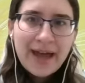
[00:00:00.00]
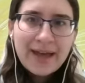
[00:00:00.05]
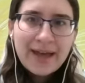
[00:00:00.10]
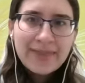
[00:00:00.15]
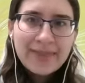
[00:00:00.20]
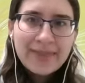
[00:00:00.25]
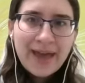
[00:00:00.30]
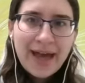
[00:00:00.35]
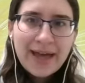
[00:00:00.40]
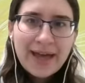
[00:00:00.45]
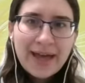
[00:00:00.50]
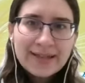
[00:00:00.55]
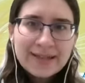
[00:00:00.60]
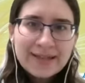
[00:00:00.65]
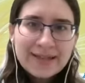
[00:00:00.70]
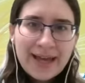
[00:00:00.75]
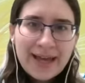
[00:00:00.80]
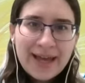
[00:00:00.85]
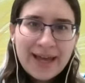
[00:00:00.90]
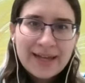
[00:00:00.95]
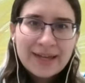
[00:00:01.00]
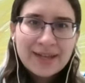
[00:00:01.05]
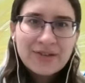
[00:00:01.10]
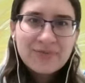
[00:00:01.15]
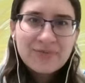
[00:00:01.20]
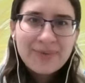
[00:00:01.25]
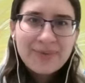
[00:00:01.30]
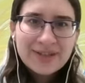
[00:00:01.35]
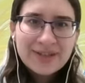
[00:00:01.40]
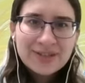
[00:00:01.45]
And that is the end
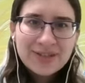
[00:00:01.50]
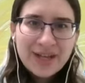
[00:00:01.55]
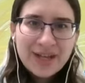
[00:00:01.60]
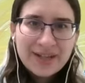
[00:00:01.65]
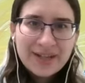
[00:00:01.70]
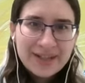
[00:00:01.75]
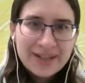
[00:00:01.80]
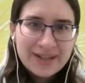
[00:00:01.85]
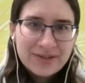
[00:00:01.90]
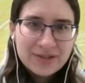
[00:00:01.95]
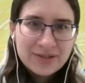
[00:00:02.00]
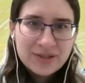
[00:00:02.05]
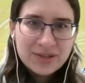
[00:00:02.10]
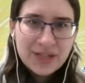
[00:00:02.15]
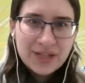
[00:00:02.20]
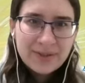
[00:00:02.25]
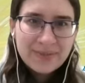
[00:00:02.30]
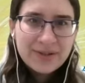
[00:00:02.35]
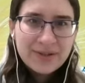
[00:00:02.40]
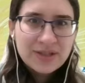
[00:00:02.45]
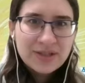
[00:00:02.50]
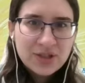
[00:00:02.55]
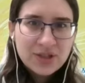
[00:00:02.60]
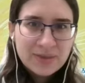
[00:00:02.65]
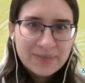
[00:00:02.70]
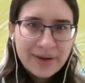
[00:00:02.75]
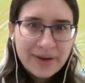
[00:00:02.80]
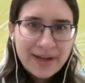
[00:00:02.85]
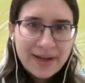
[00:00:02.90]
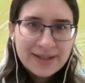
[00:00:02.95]
of Parshat Kedoshim.
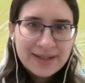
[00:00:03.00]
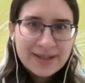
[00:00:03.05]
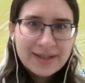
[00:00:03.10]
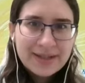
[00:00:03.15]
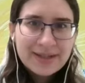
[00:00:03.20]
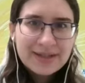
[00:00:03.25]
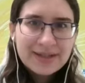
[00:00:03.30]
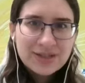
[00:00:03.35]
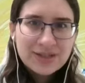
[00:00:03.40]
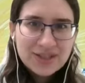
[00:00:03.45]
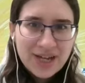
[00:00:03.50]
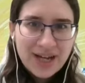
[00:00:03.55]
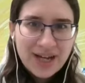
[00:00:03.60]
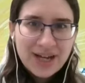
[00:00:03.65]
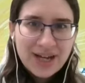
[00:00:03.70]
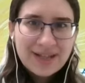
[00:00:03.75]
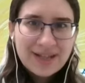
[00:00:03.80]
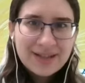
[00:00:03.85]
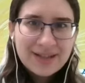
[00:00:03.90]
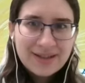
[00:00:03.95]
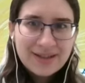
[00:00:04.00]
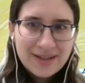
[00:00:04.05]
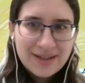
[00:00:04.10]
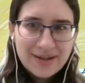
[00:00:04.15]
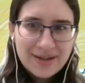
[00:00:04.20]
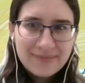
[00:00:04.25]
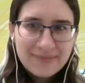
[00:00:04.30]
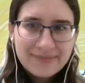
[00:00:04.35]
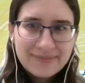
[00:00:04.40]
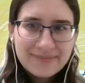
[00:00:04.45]
Shabbat
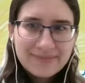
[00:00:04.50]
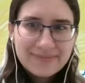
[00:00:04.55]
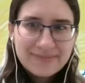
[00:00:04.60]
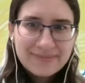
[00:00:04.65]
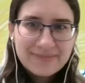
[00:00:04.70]
Shalom.